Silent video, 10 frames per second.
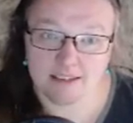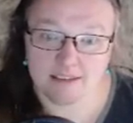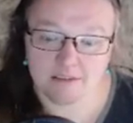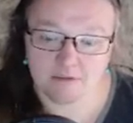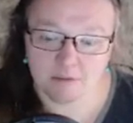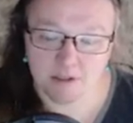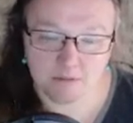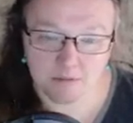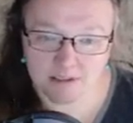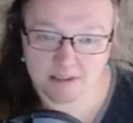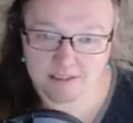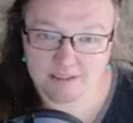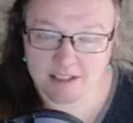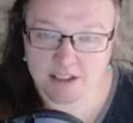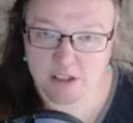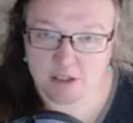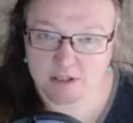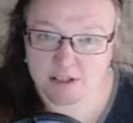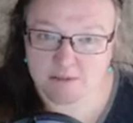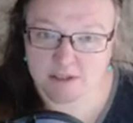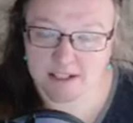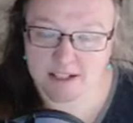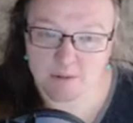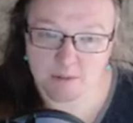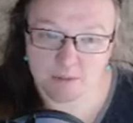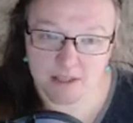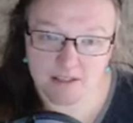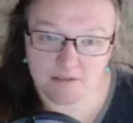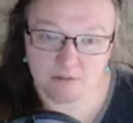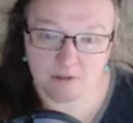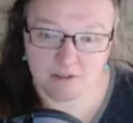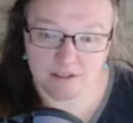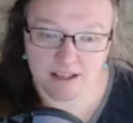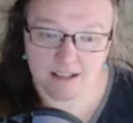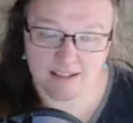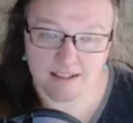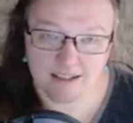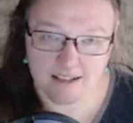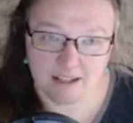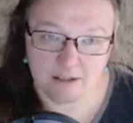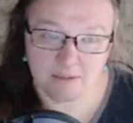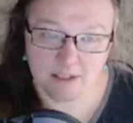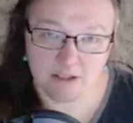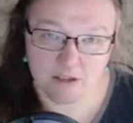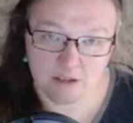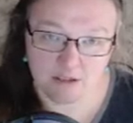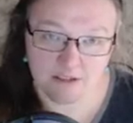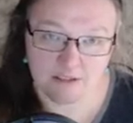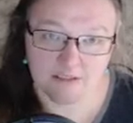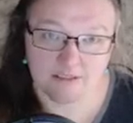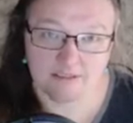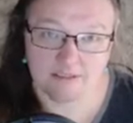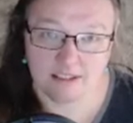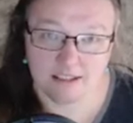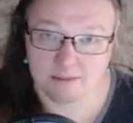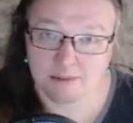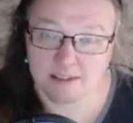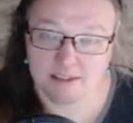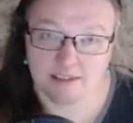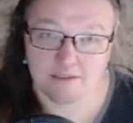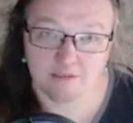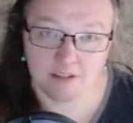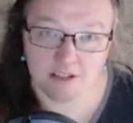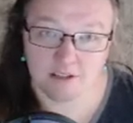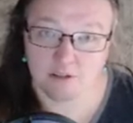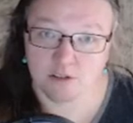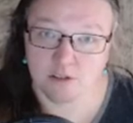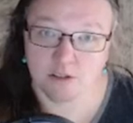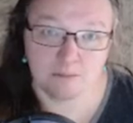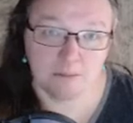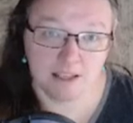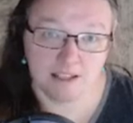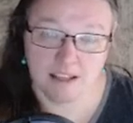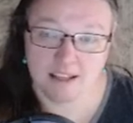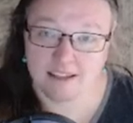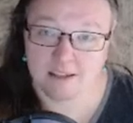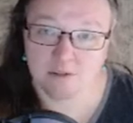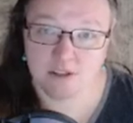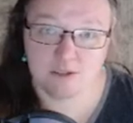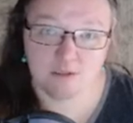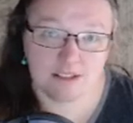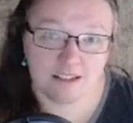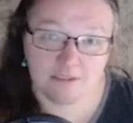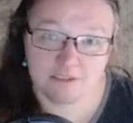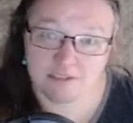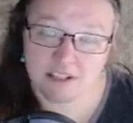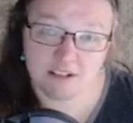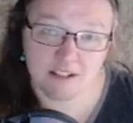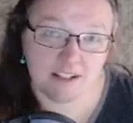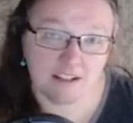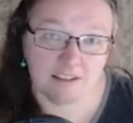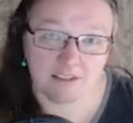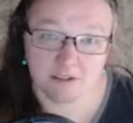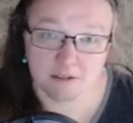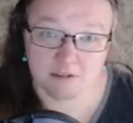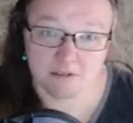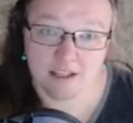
We're, we're living in a generation right now where men were not taught how to be good husbands, fathers, good men. They were just sort of left to figure it out on their own.